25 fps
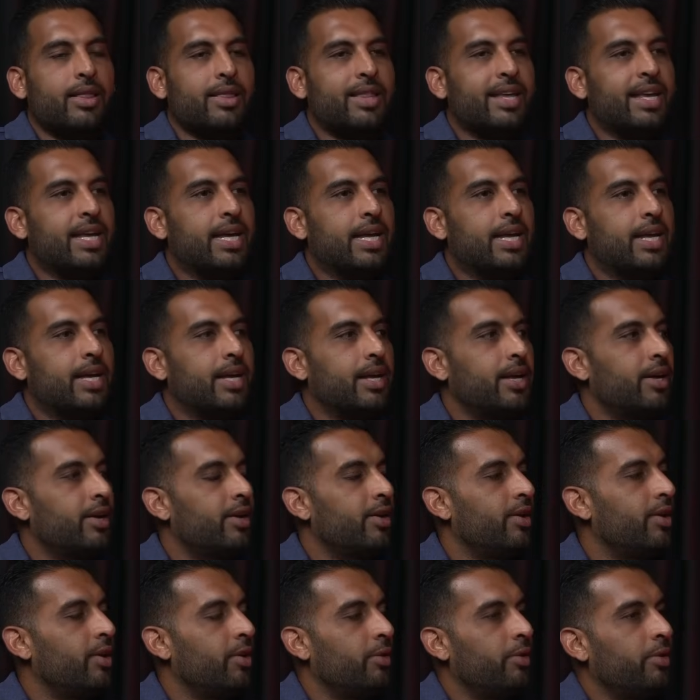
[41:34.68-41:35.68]
The
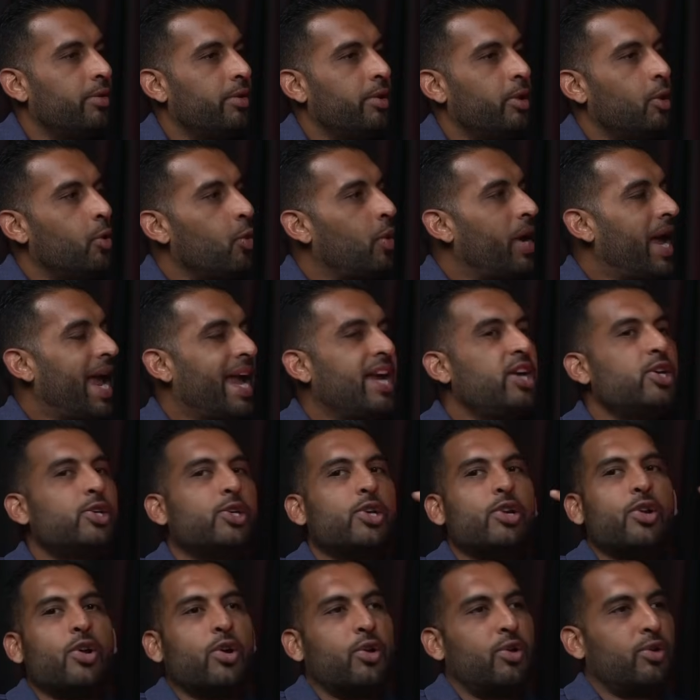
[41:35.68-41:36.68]

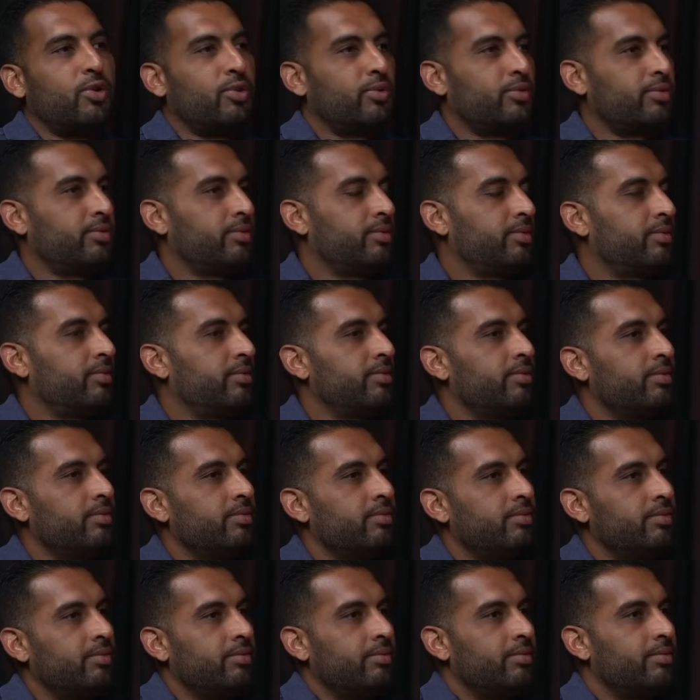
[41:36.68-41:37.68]
locational
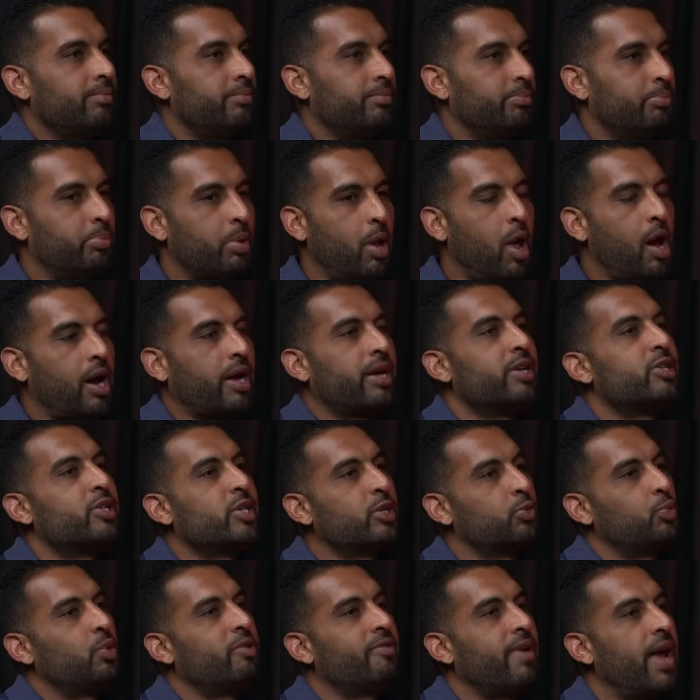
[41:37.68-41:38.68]

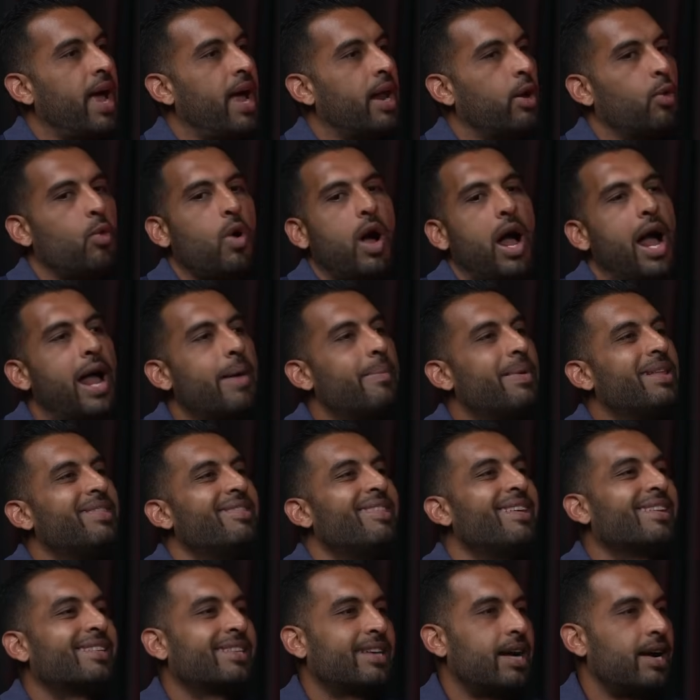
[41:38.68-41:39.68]
blockages we've had, well, I'm
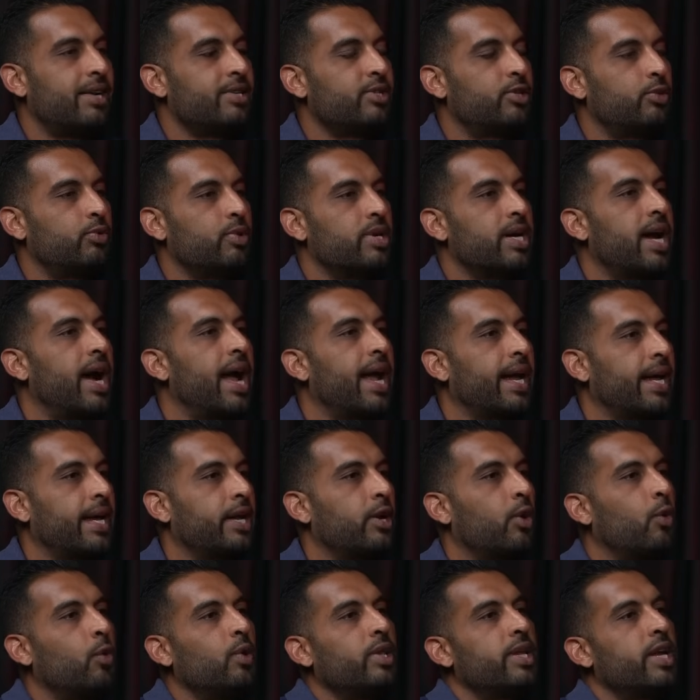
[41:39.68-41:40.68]
in this country, I
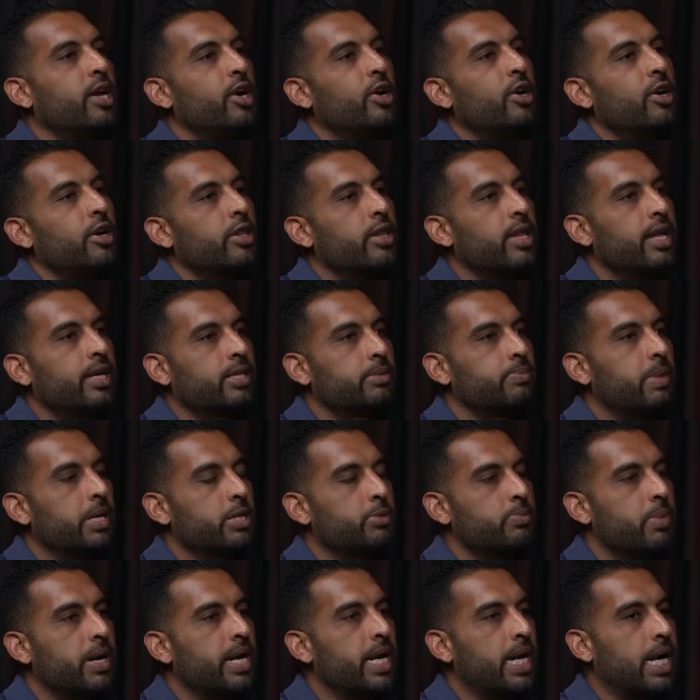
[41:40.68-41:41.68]
can only earn this
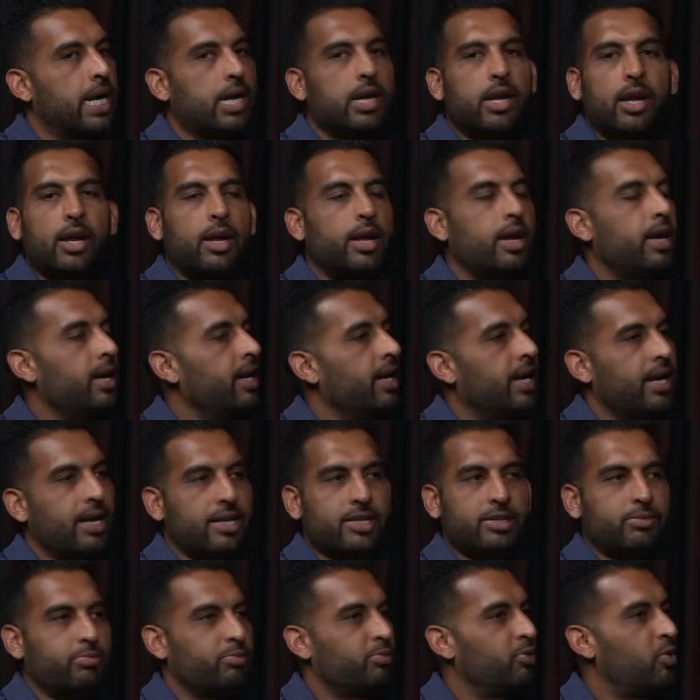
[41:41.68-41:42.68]
much money,
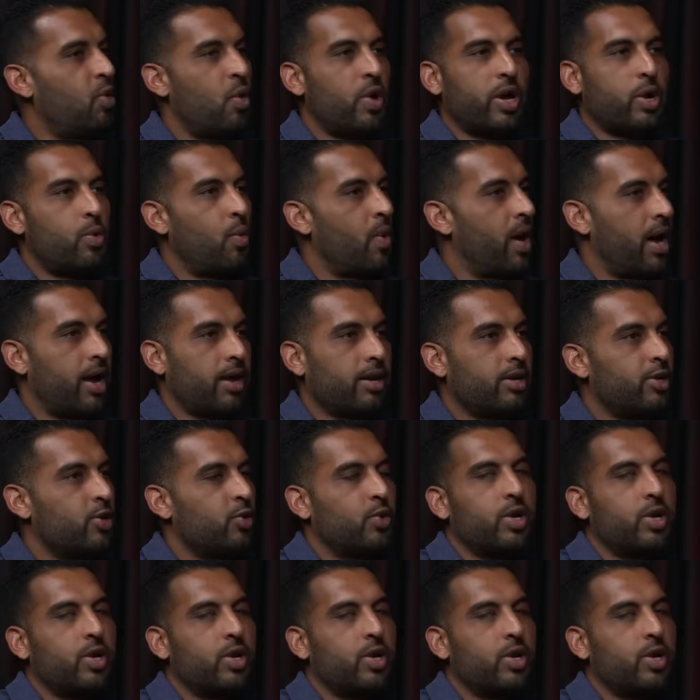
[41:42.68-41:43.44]
is going away.